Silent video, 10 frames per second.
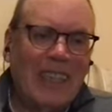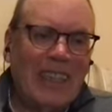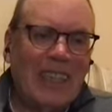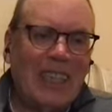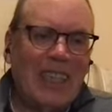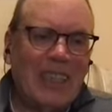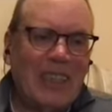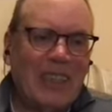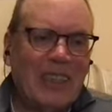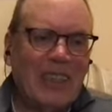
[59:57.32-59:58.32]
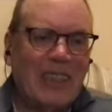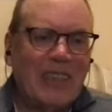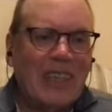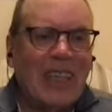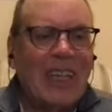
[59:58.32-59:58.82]
judging
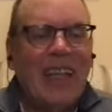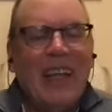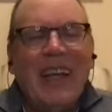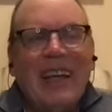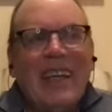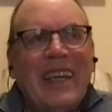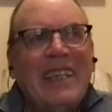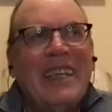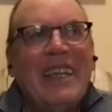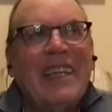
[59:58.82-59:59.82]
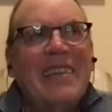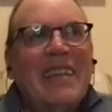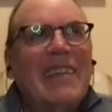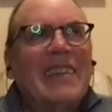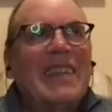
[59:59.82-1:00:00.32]
ourselves. And I again it's
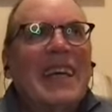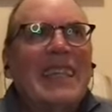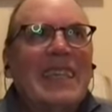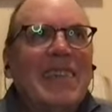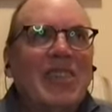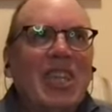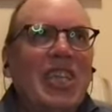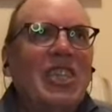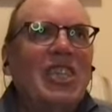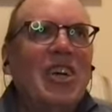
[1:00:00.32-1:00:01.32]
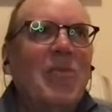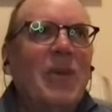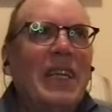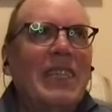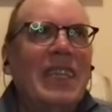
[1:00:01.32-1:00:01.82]
like this idea of judging our
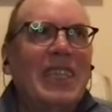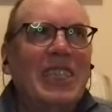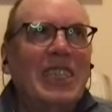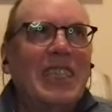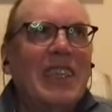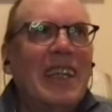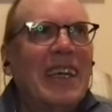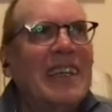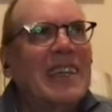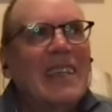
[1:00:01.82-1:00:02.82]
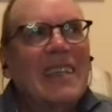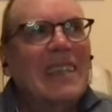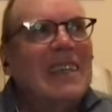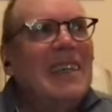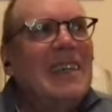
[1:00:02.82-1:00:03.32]
meditation. Like
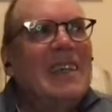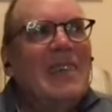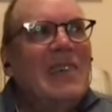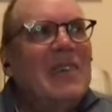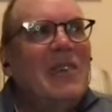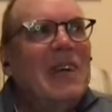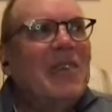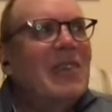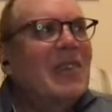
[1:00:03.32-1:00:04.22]
whoever